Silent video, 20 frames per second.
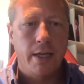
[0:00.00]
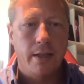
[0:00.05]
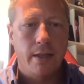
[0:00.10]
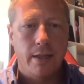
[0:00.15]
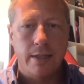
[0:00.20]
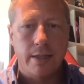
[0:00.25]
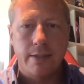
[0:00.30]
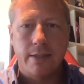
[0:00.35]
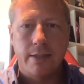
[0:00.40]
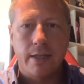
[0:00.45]

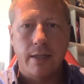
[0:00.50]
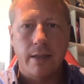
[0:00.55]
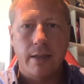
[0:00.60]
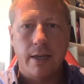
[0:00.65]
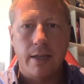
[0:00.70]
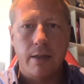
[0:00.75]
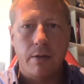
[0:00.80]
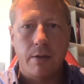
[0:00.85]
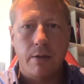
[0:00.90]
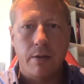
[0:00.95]

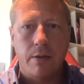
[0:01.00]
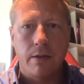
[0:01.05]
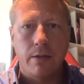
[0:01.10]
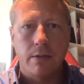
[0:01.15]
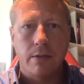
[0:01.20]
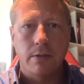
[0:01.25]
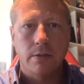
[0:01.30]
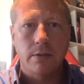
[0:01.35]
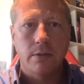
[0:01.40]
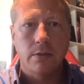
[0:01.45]
Realistically,
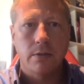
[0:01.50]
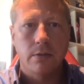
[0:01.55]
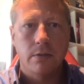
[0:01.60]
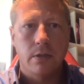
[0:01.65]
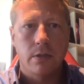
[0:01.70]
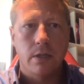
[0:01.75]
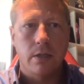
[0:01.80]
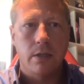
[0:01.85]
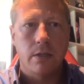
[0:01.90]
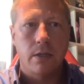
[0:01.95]
the
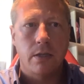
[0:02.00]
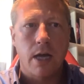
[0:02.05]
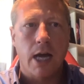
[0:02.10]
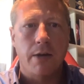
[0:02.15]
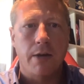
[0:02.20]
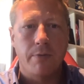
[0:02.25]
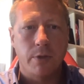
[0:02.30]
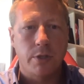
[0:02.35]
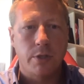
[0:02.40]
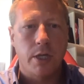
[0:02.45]

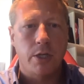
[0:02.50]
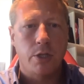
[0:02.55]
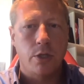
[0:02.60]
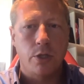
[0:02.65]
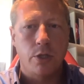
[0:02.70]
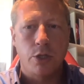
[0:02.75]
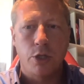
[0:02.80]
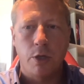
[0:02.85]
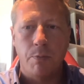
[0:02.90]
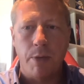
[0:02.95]

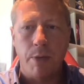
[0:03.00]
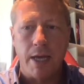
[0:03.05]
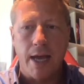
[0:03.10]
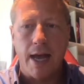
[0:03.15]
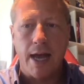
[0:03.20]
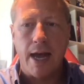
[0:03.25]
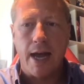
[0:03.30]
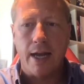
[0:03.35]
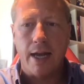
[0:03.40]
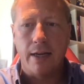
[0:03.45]
conversation should
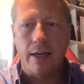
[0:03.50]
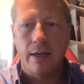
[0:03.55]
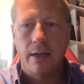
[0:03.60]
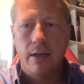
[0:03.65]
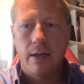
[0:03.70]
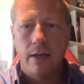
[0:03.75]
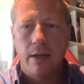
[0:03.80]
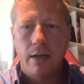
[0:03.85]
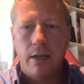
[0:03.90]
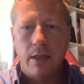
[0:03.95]
be
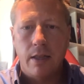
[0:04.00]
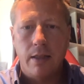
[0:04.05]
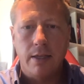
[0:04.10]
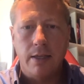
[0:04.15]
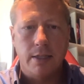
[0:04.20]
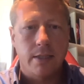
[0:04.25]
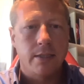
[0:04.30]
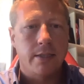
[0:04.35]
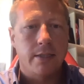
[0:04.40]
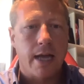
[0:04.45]
had.
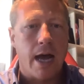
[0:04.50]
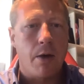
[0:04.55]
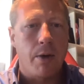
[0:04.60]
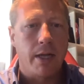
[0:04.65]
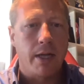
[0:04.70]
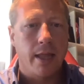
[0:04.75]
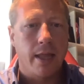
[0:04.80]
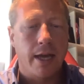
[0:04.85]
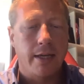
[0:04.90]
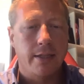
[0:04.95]
This is
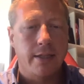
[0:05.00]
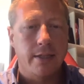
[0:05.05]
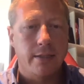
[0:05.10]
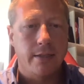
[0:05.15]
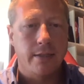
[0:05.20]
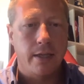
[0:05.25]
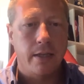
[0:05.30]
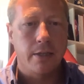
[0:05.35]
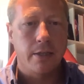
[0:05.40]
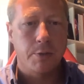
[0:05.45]
how I'd
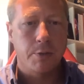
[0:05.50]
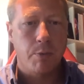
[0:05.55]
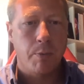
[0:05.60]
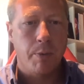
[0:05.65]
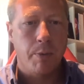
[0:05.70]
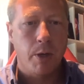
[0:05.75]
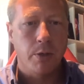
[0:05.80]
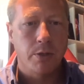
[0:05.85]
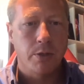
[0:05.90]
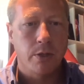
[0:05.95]
like to see
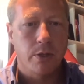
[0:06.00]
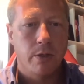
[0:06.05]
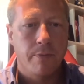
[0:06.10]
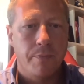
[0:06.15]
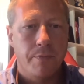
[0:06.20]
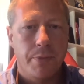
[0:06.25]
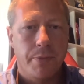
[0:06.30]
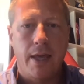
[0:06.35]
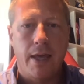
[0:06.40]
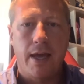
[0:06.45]
this
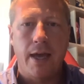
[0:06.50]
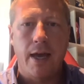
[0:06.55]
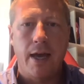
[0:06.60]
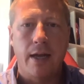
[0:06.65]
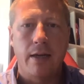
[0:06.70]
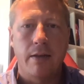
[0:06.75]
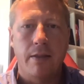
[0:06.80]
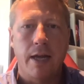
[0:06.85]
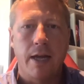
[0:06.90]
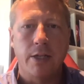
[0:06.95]
proposal,
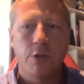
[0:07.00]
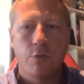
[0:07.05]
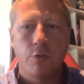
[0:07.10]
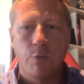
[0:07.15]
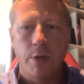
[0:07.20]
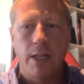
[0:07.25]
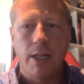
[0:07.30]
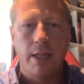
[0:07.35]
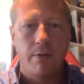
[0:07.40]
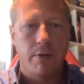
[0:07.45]
and
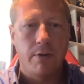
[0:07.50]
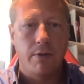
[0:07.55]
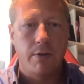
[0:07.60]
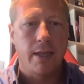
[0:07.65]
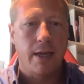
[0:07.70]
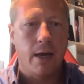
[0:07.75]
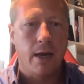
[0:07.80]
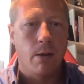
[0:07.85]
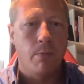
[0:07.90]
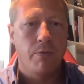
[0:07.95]
that's really,
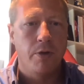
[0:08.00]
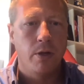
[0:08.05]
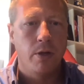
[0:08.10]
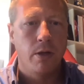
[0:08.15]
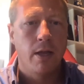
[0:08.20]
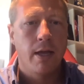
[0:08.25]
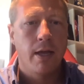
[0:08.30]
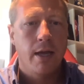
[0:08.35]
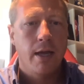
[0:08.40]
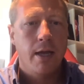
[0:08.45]
really
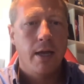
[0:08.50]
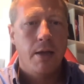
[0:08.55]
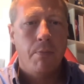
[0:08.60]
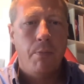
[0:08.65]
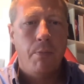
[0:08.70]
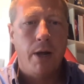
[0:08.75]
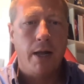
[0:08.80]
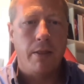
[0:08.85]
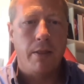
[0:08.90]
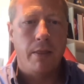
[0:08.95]
helpful.
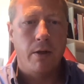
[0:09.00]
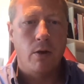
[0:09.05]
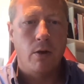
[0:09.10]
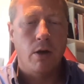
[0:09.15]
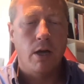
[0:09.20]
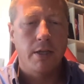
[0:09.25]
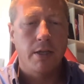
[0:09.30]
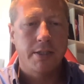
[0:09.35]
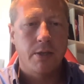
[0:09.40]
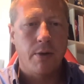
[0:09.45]
But
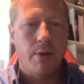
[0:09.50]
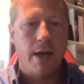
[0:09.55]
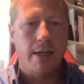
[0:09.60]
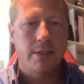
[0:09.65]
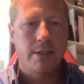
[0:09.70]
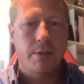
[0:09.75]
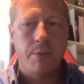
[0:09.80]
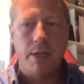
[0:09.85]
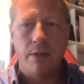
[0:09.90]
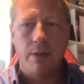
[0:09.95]
there
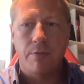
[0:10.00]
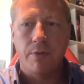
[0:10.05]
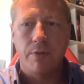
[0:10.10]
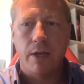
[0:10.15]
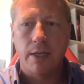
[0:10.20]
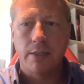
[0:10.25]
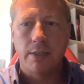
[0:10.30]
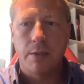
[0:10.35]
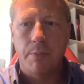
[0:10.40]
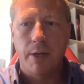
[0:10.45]
also has to be
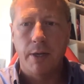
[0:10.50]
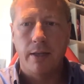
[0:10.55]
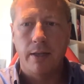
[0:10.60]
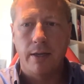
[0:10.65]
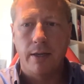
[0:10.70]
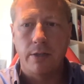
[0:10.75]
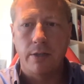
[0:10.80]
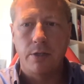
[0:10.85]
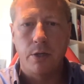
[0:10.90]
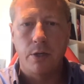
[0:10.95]
the
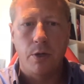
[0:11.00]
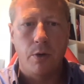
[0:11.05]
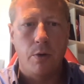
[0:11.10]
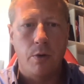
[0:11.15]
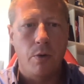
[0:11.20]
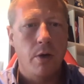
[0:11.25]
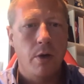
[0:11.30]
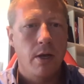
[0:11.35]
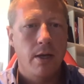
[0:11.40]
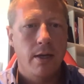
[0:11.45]
flexibility
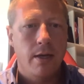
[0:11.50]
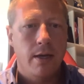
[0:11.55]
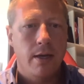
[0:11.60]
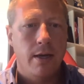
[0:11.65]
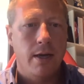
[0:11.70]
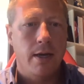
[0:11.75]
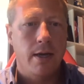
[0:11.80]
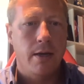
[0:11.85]
to